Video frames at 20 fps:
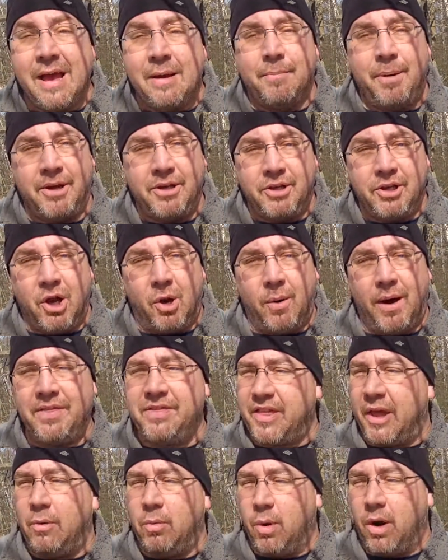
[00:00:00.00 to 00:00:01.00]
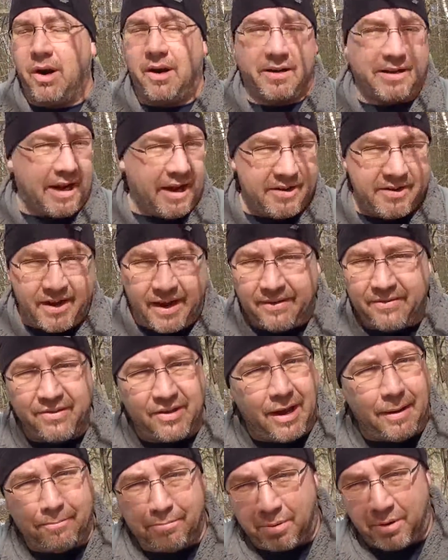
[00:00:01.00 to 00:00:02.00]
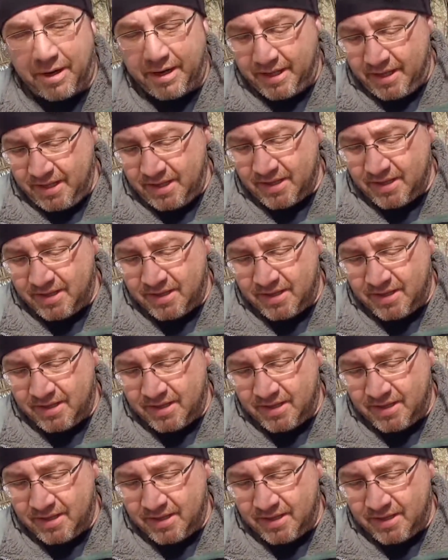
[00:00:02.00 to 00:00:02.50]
But you know what? They work. Our knives aren't pretty.